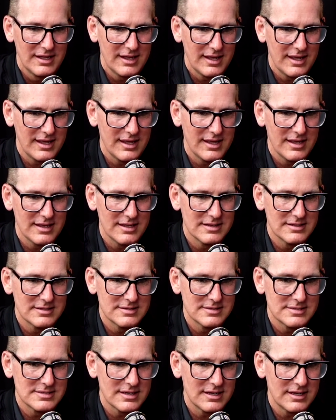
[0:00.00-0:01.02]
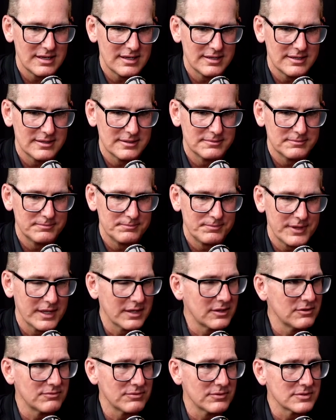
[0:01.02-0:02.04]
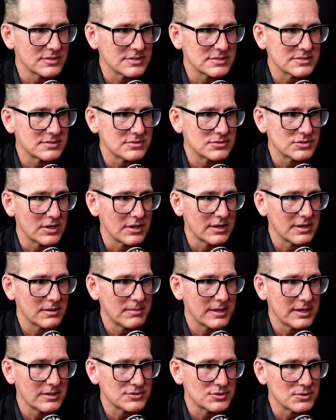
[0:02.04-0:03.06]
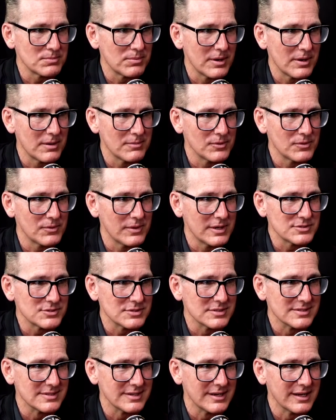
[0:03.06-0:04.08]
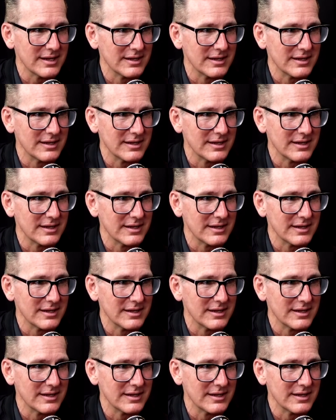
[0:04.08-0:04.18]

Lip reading: And thank you for just sharing about your primal question today.